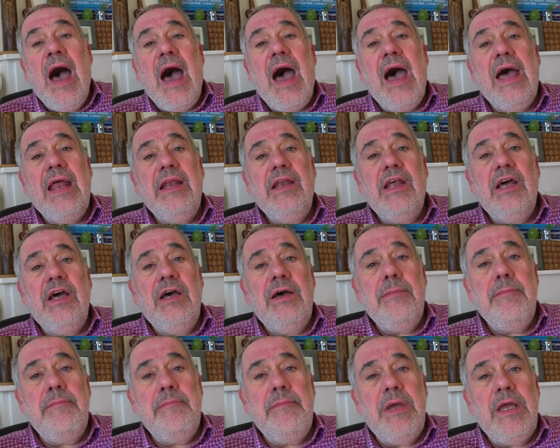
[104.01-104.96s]

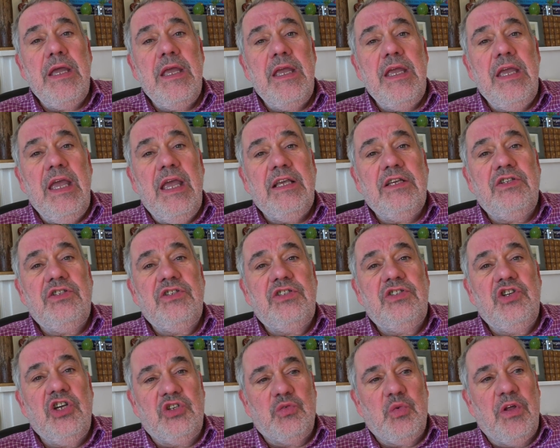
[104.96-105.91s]
And it's
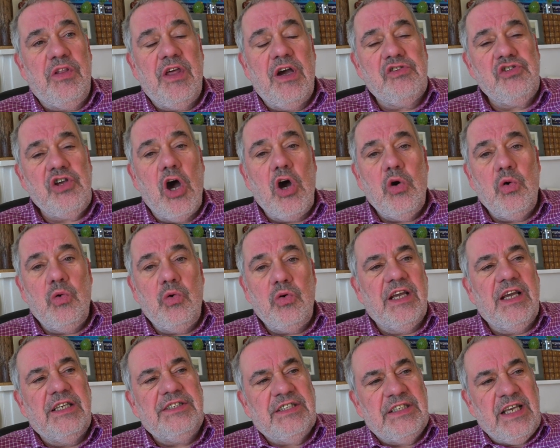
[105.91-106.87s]
just one of those
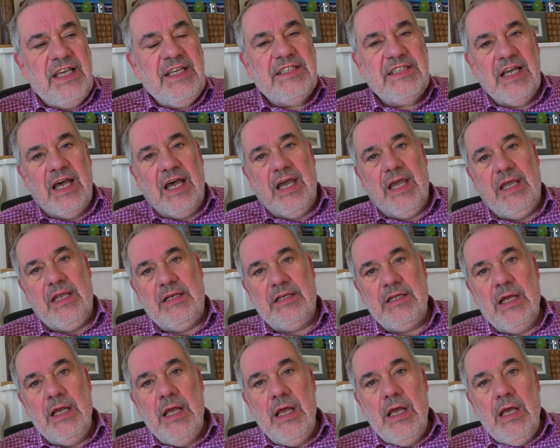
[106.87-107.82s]
old seaside
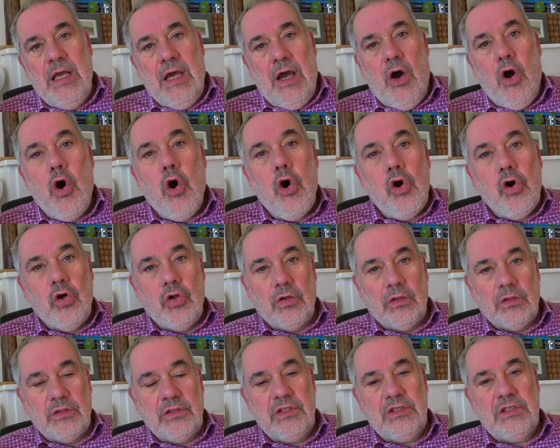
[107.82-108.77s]

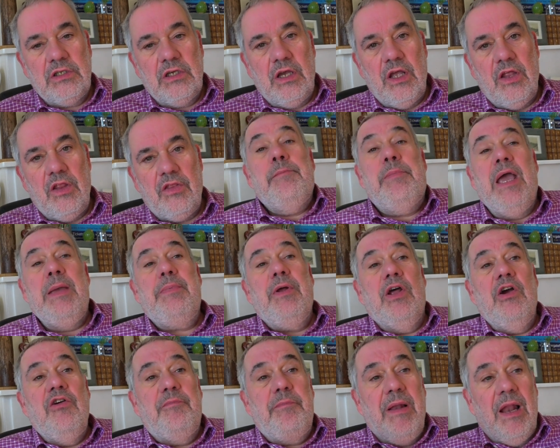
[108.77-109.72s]
halls. People
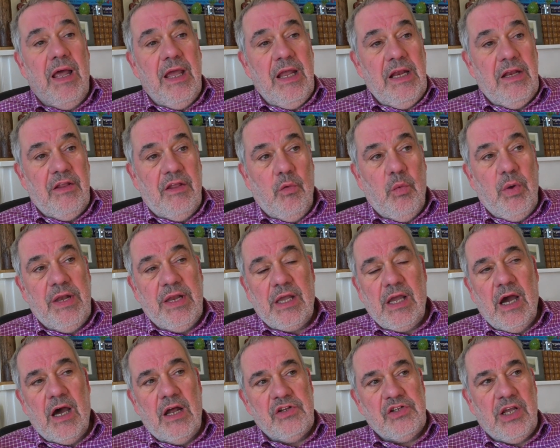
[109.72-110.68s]
who've played at the Winter
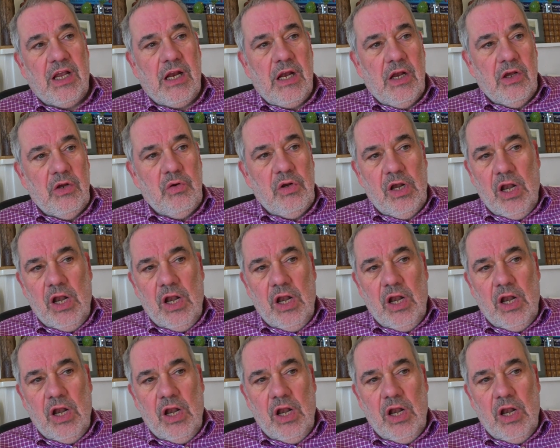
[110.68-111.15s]
Gardens include